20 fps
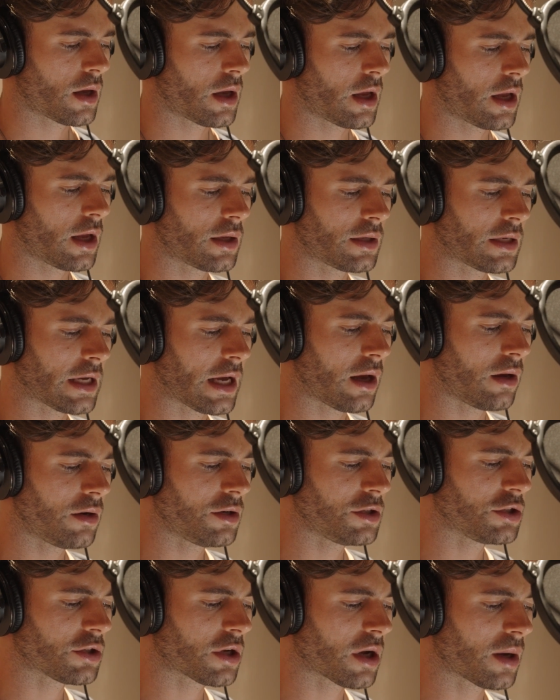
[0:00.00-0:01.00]
And how
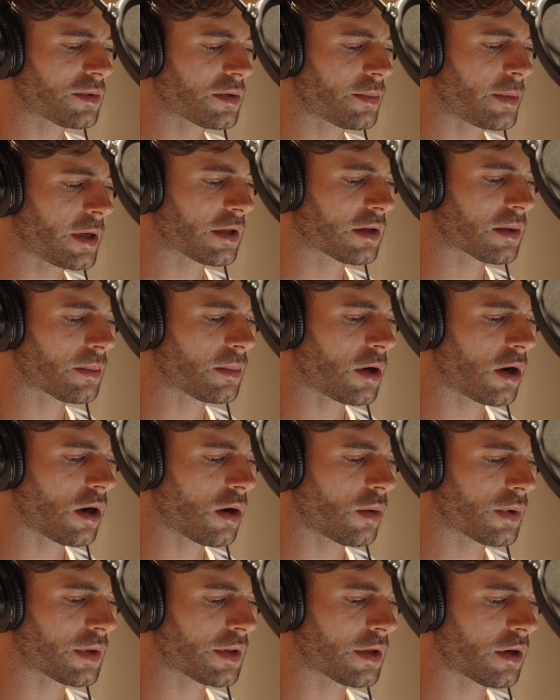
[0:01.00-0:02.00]
did you come to be at the
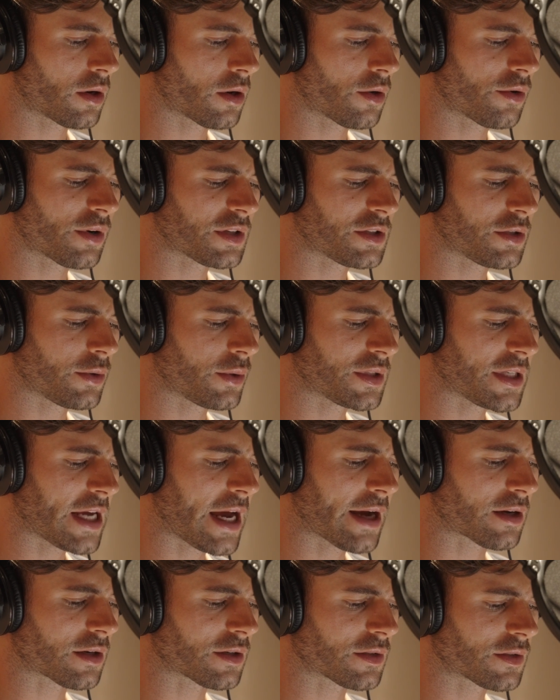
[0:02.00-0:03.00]
mall when there are only 2
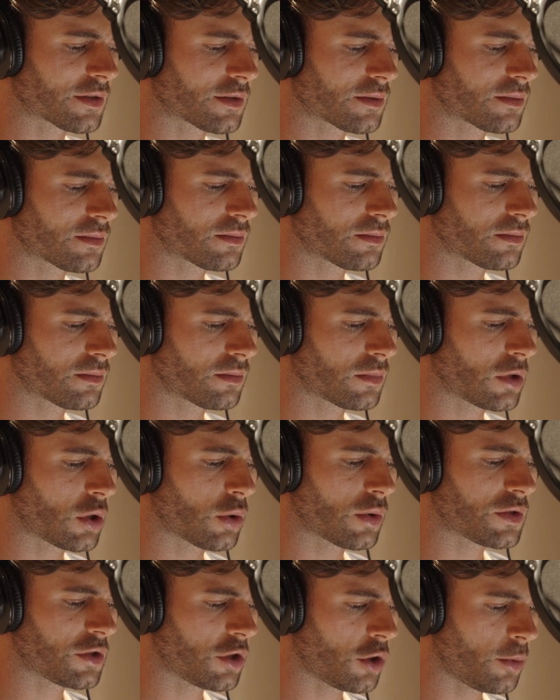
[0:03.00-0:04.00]
attackers? You
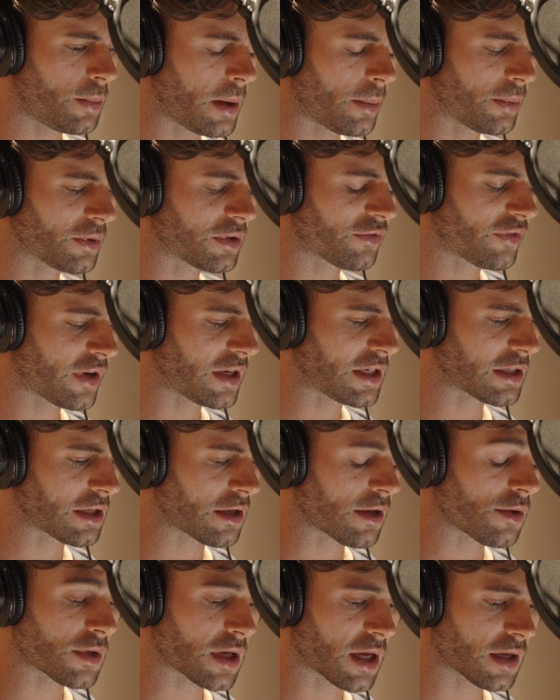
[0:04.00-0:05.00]
had 2 people defending
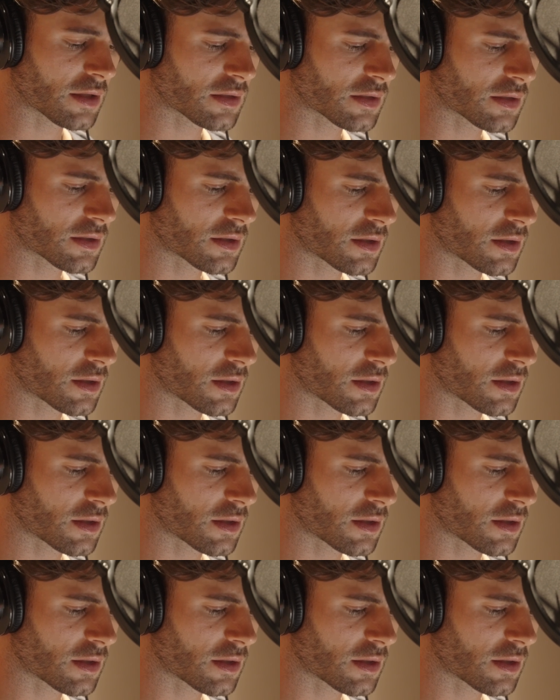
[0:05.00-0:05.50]
you, yes?